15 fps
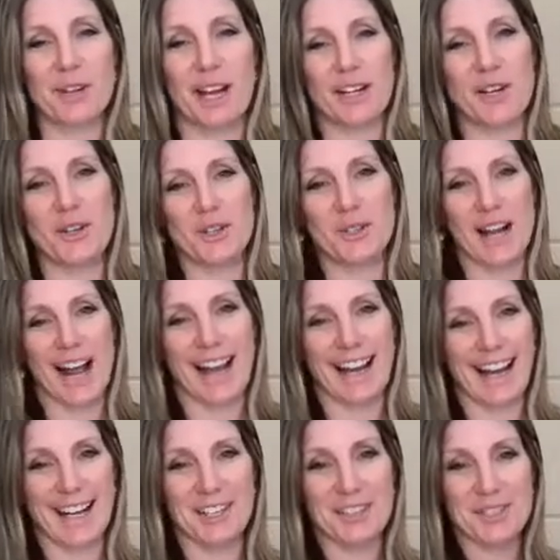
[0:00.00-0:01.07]
I know you and I
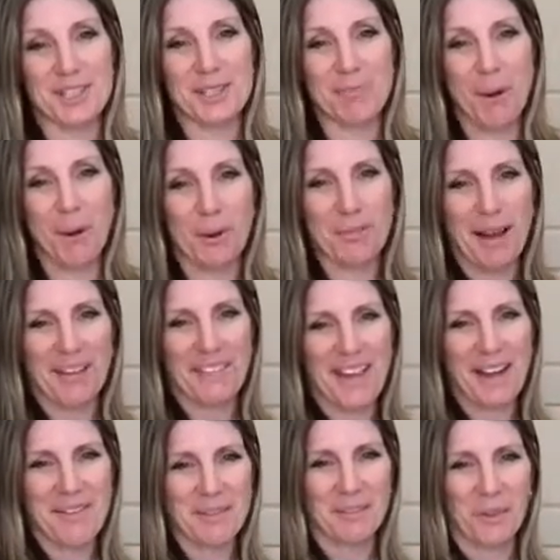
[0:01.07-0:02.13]
kind of spoke about
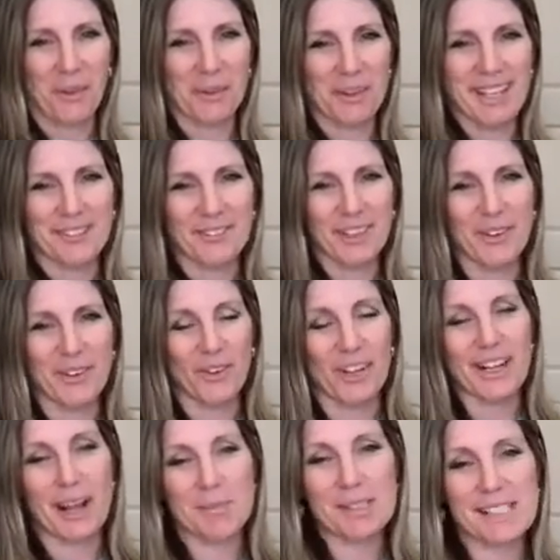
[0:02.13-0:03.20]
that before we hit record,
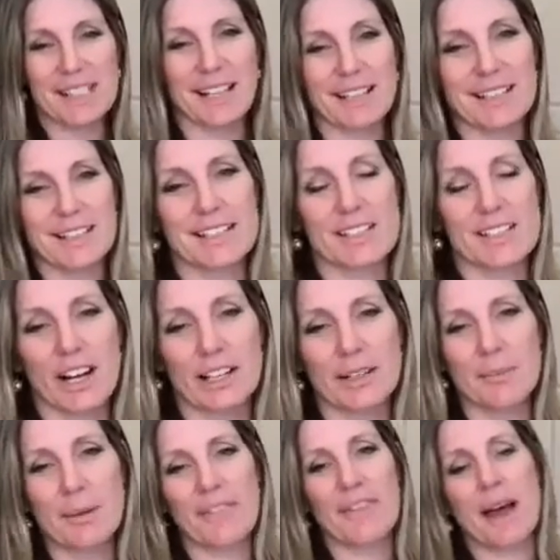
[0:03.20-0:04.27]
and I'm excited to talk
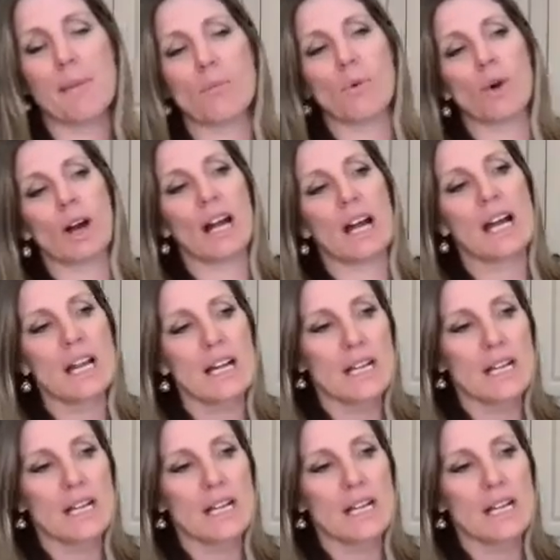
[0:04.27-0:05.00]
about that more.